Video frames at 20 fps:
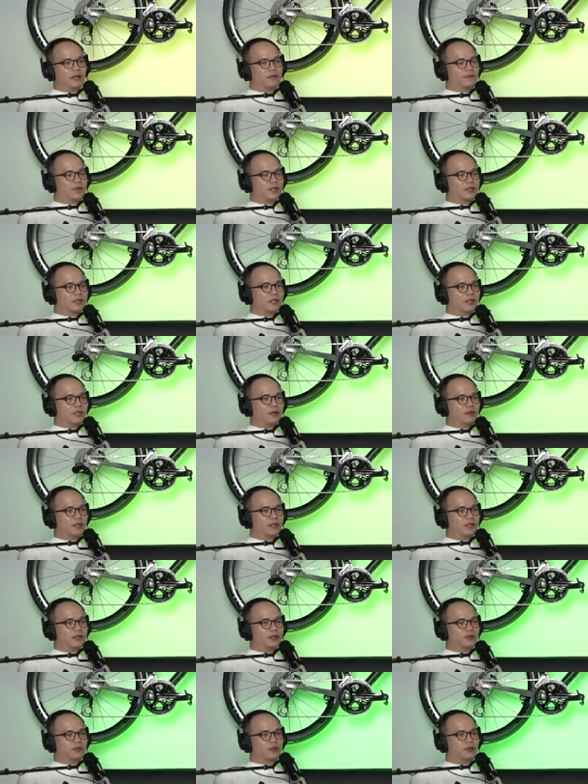Festka, I
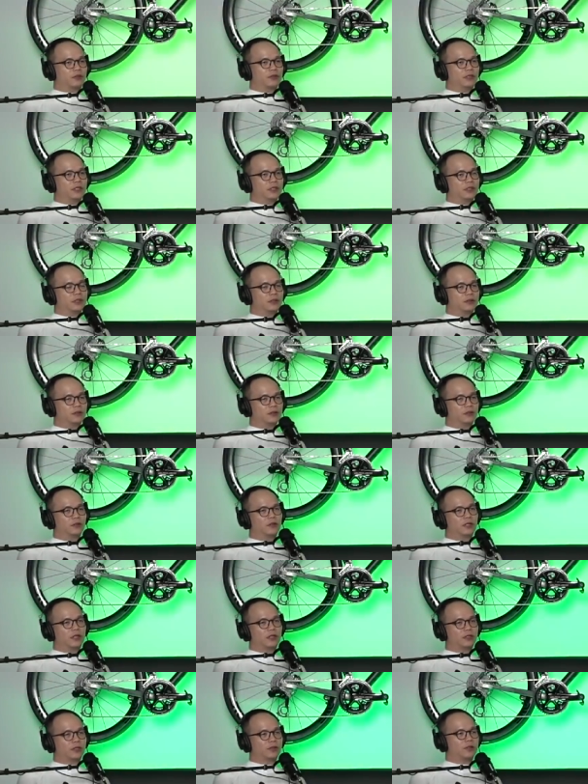heard stories,
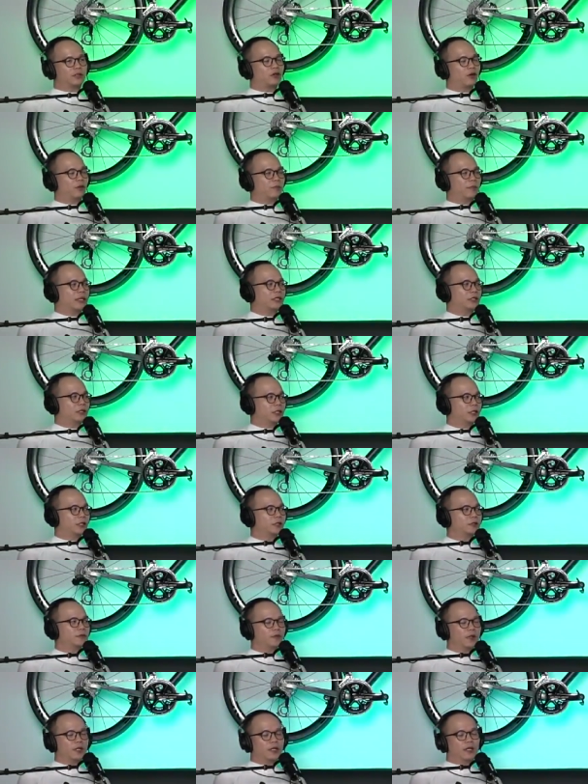so I shall not comment here.
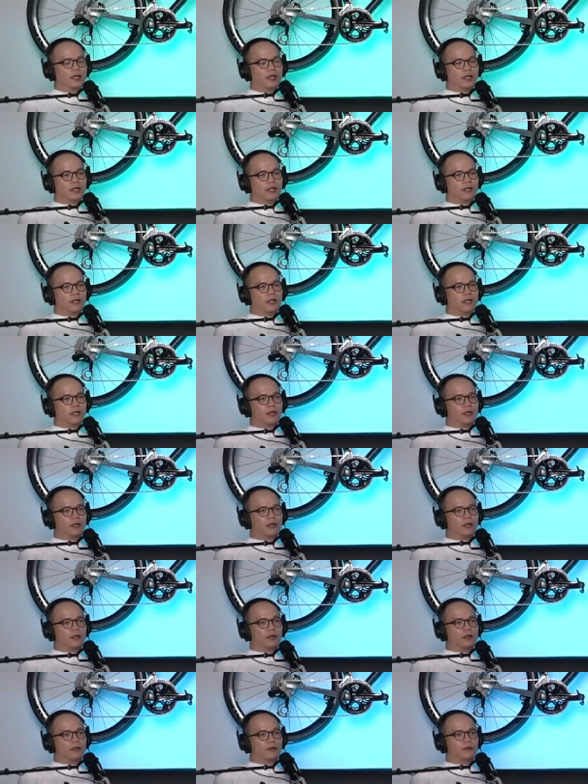Okay.
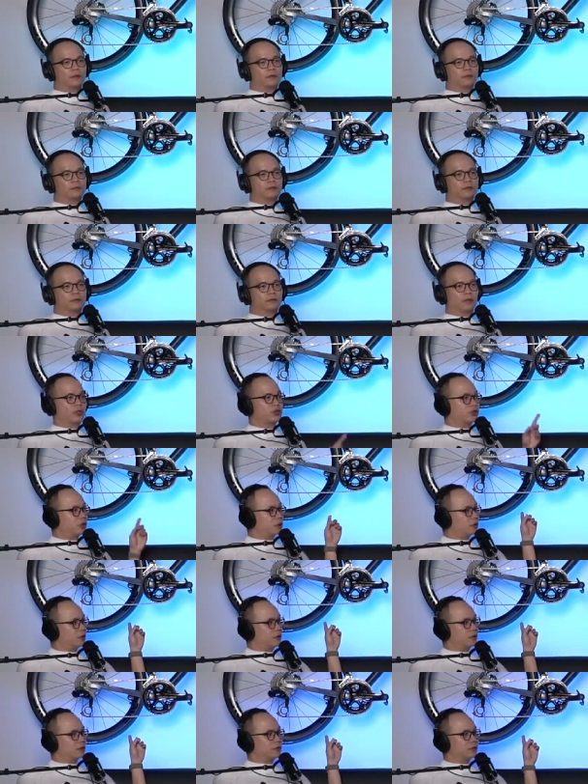Uh,
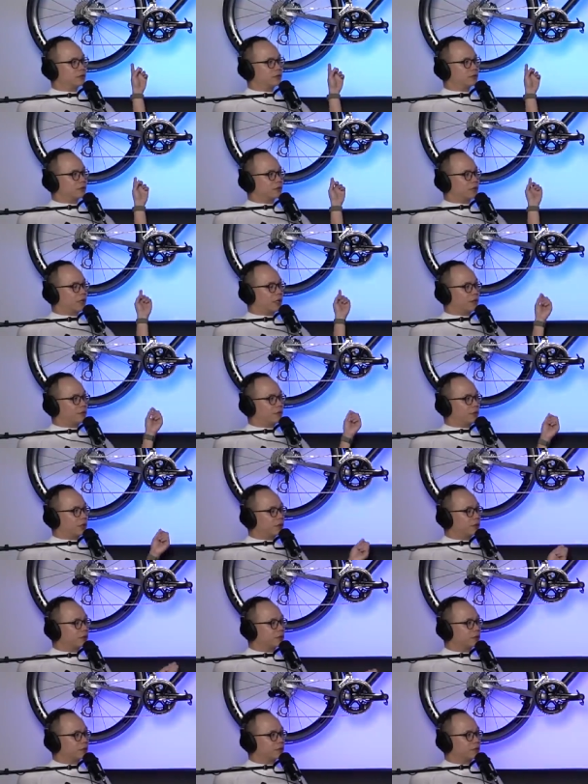Bastion? And what
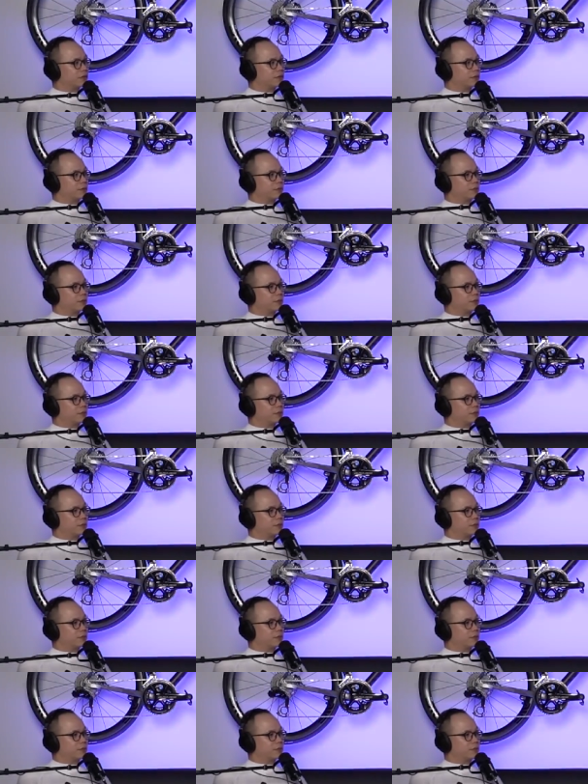else? Prova?